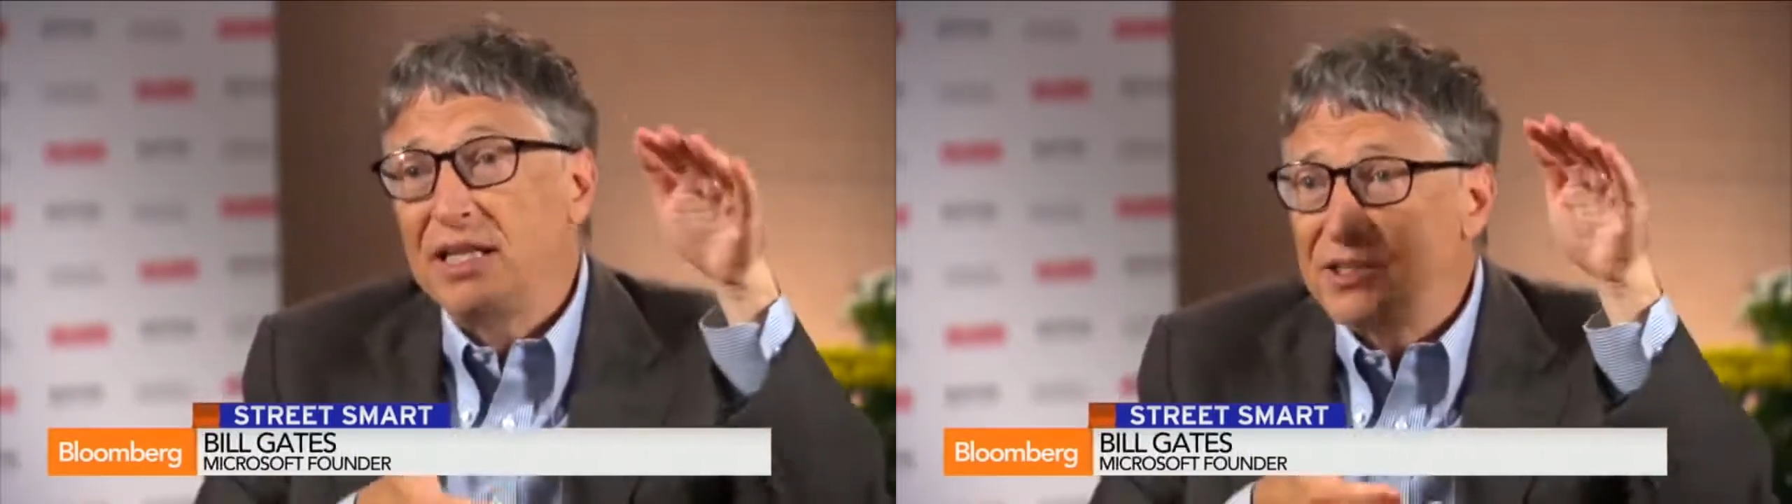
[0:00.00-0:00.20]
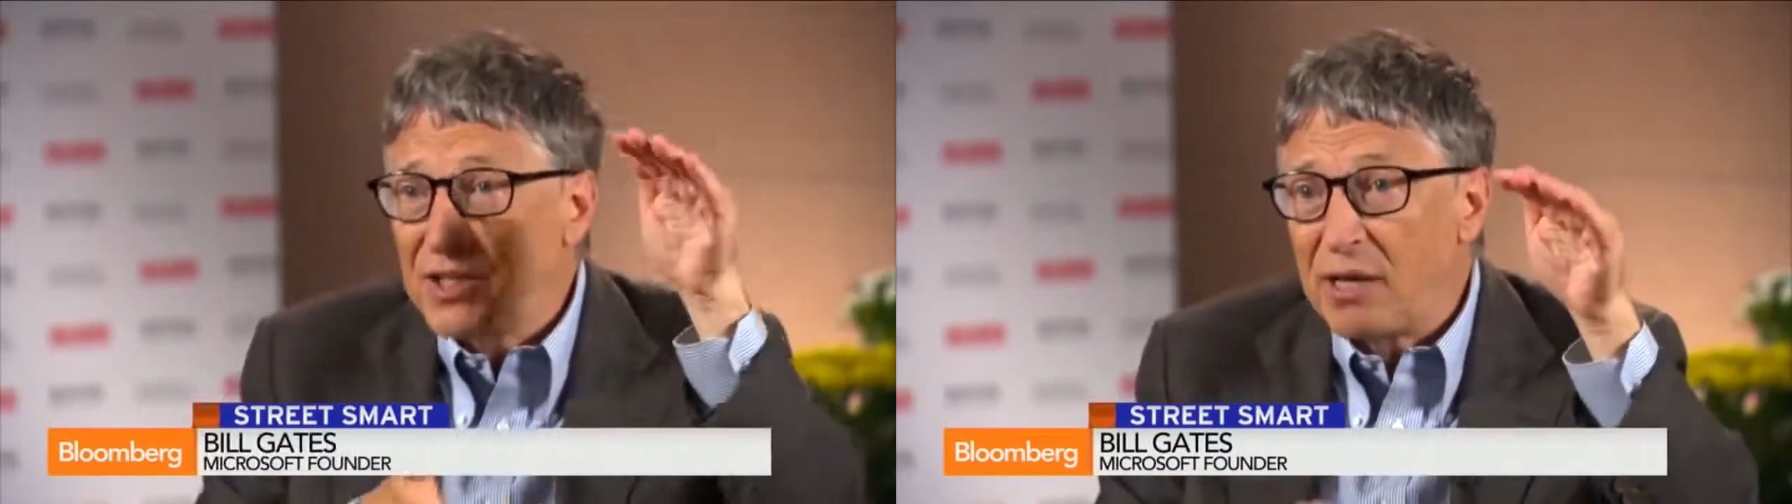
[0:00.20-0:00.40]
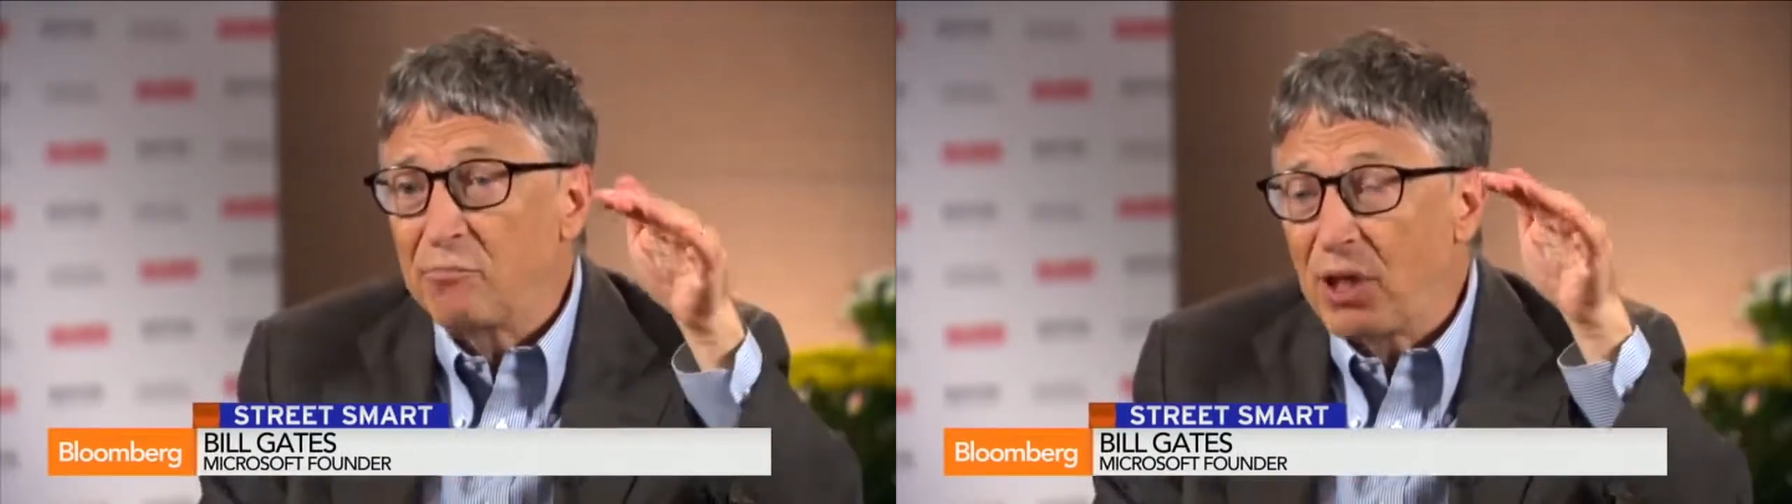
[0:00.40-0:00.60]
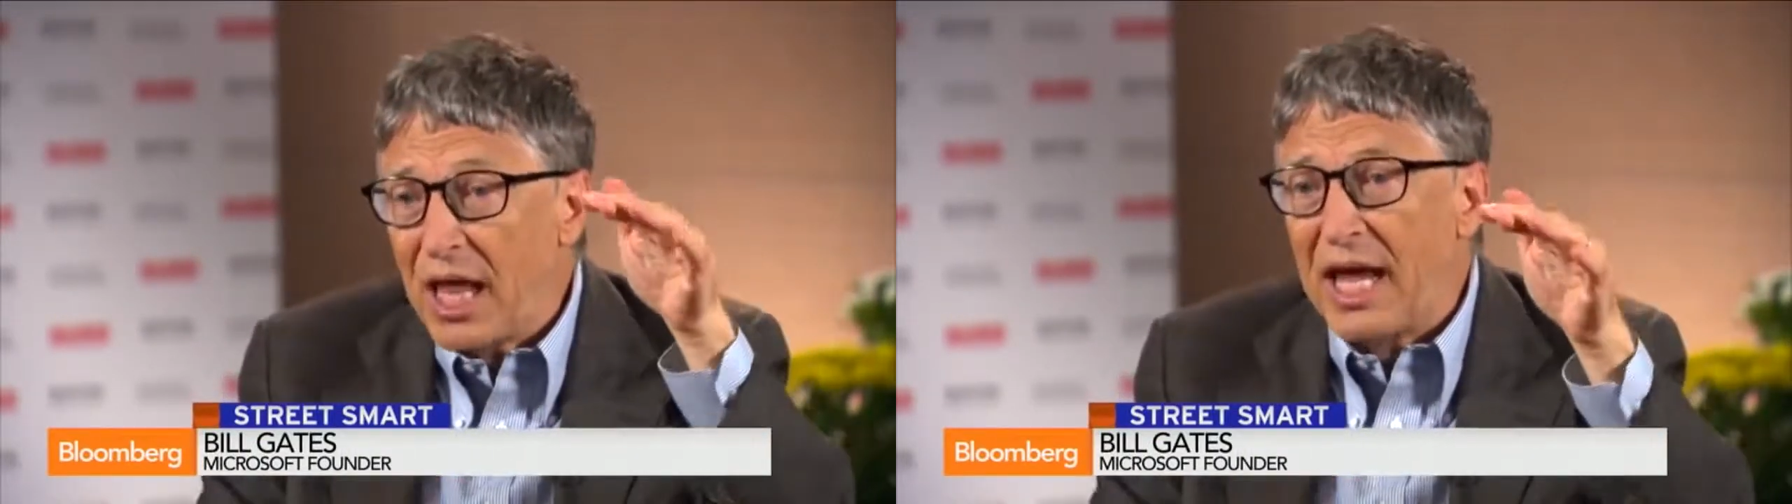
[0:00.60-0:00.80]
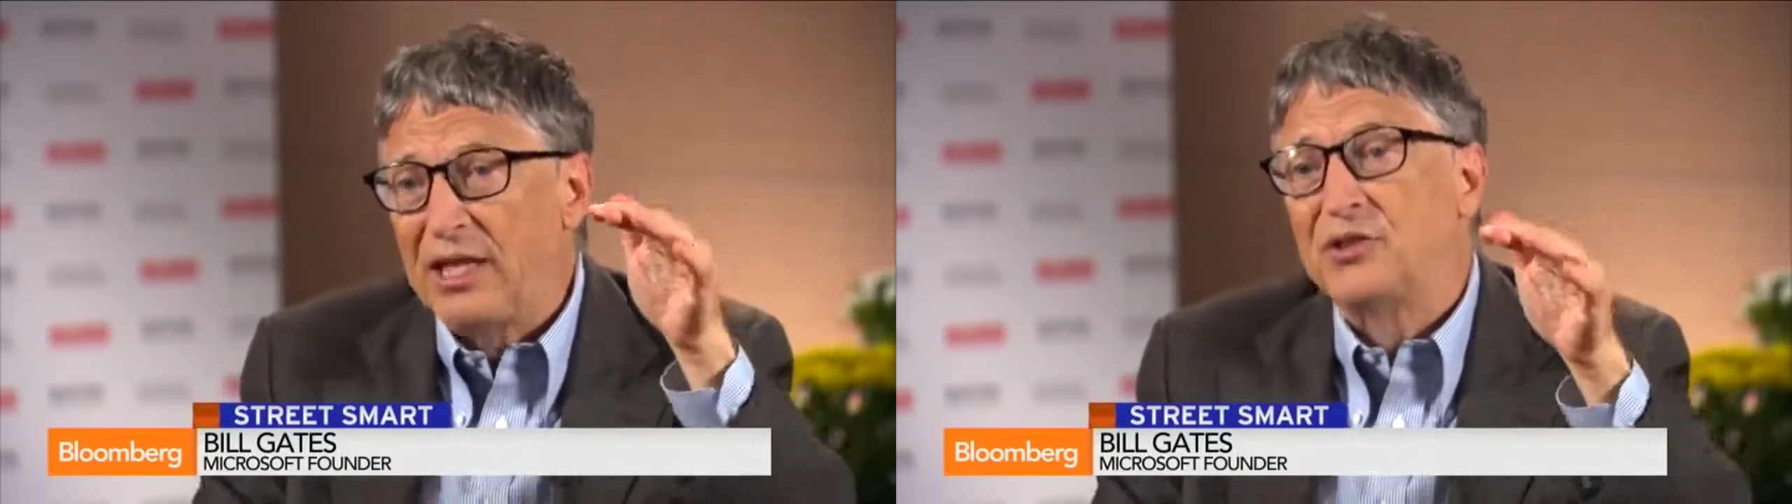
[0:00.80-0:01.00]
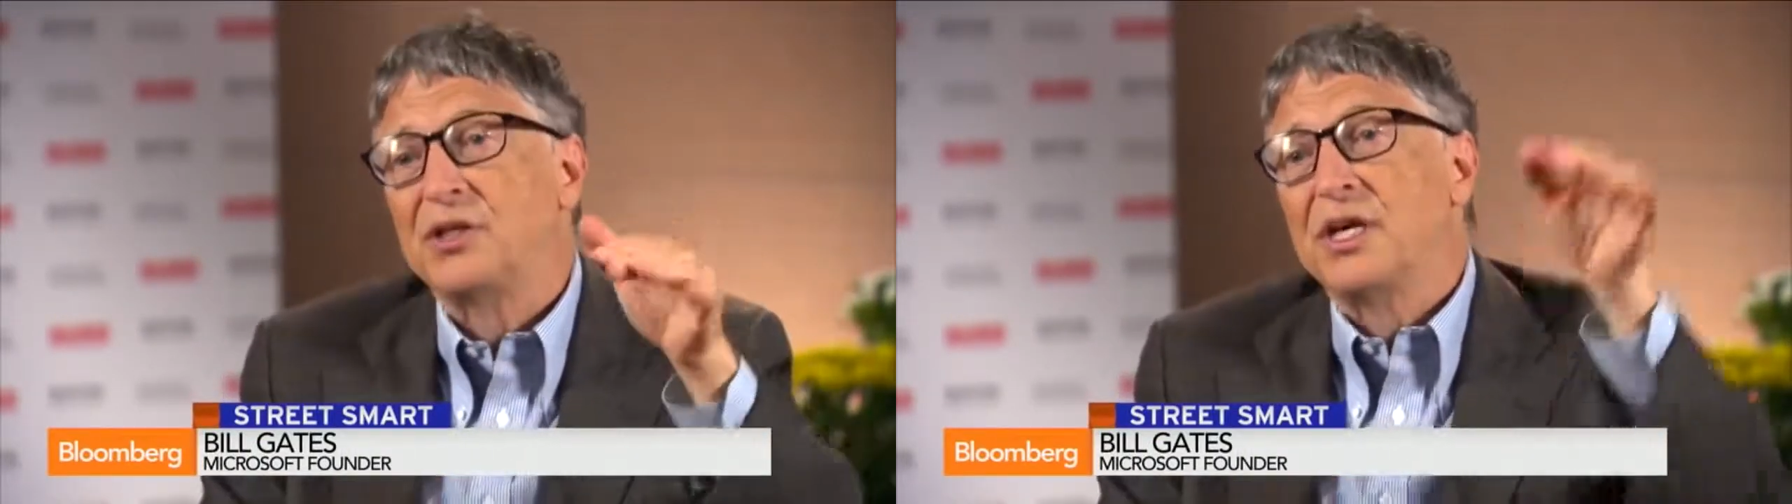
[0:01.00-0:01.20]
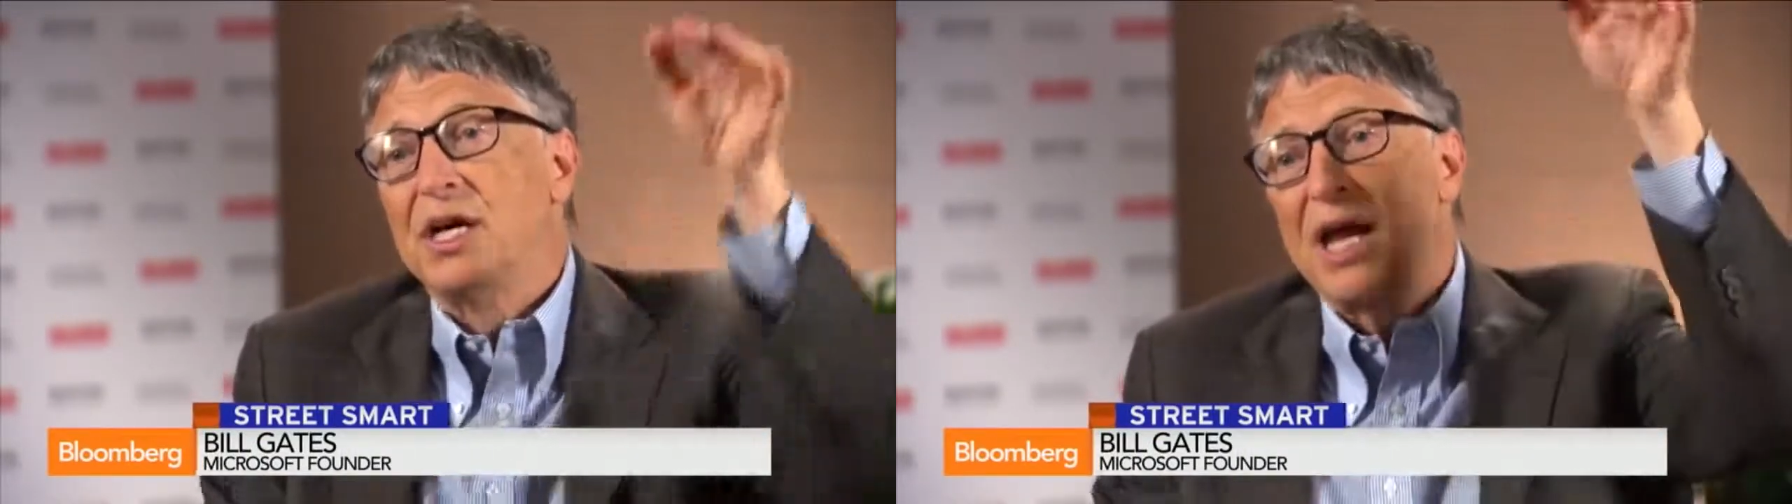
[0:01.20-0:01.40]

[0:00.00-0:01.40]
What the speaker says: in the same place.